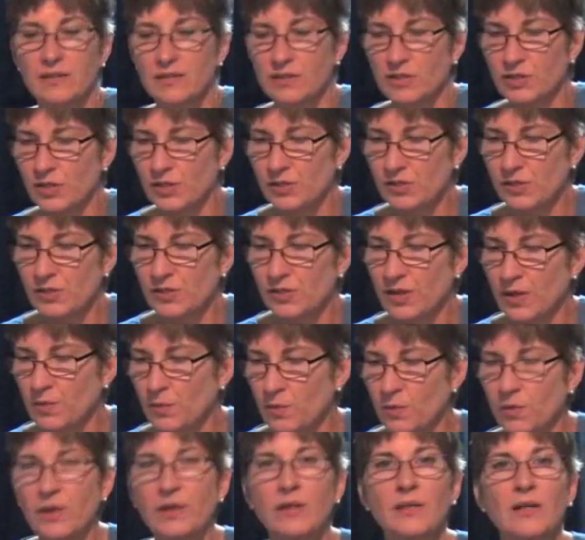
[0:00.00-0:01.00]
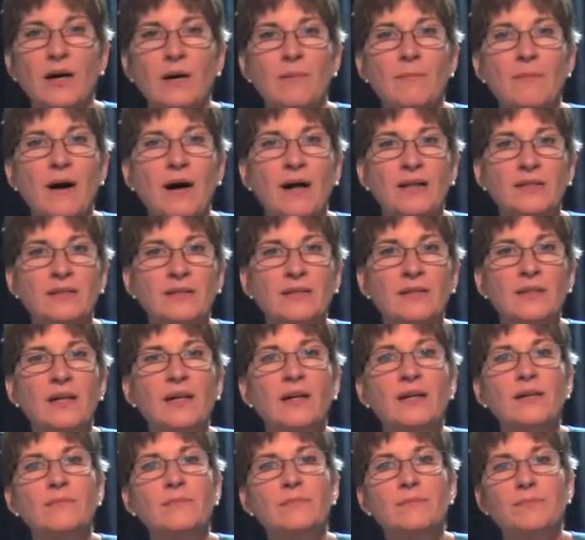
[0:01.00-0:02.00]
just as I would a
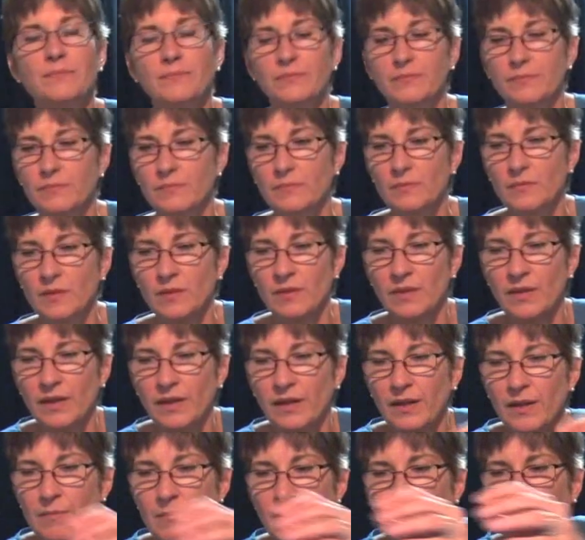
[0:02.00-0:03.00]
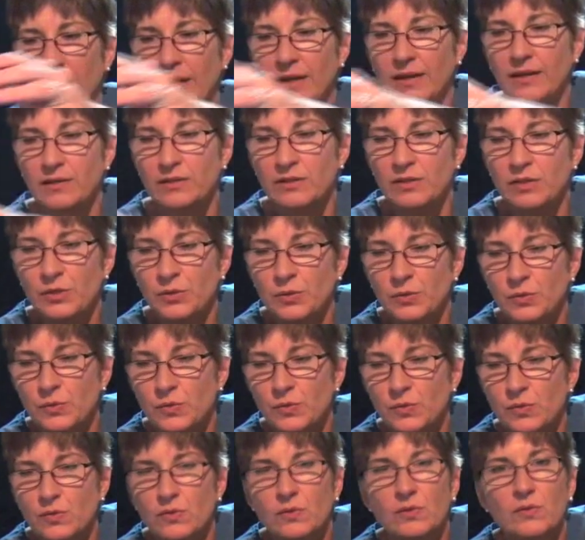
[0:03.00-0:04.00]
mandala that I might
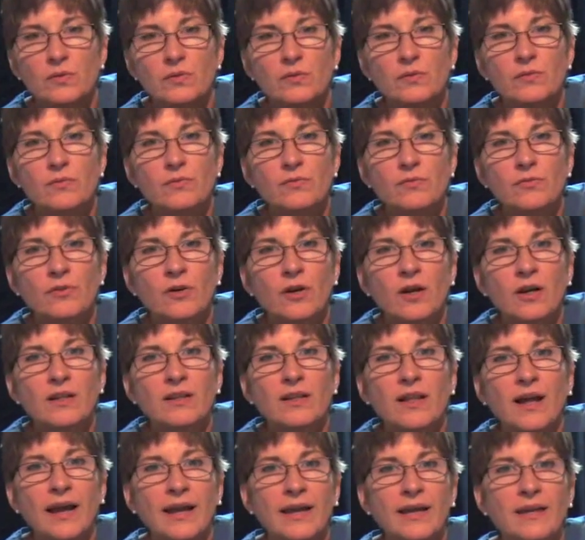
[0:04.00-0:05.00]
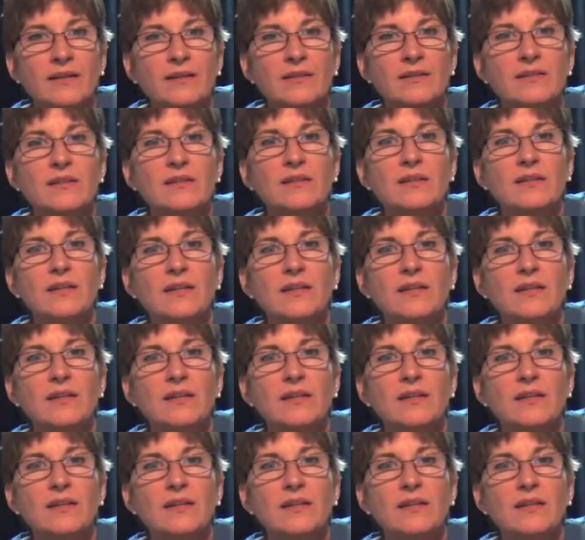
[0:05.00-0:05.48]
use for a client.